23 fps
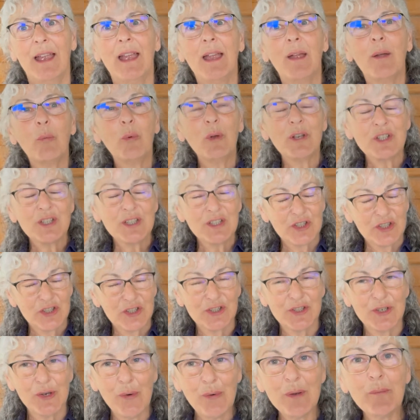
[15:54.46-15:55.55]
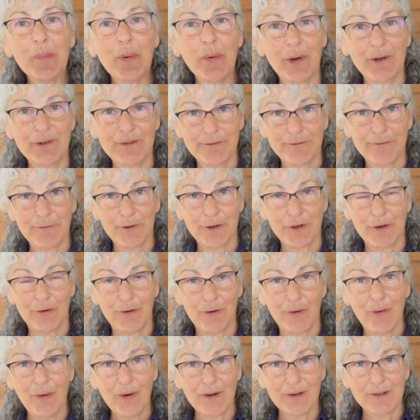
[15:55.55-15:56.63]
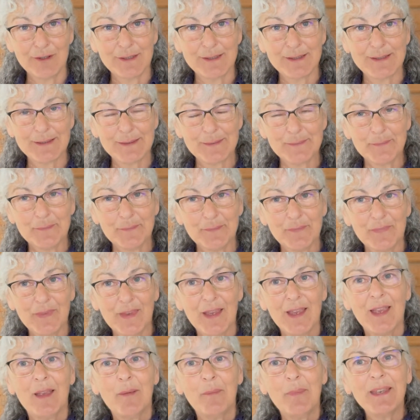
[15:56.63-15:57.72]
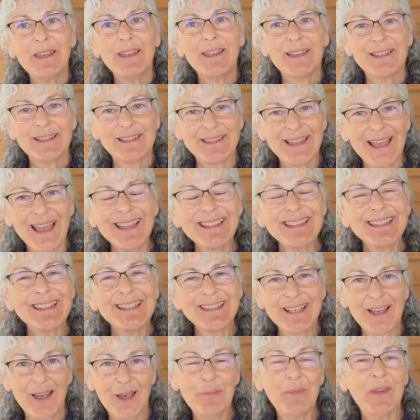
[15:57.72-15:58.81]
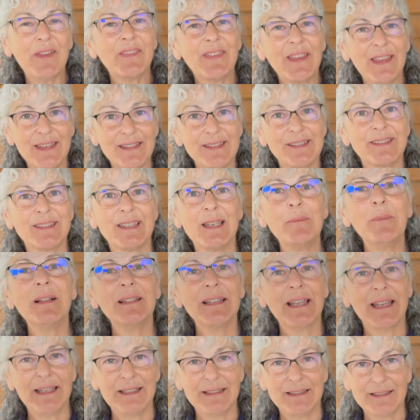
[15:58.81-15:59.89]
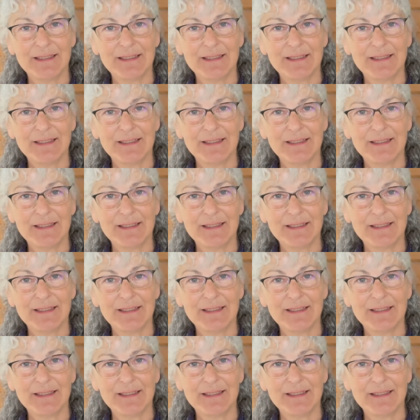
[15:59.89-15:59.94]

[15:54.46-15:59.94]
which is so important for your horse, because that's the time that they assimilate.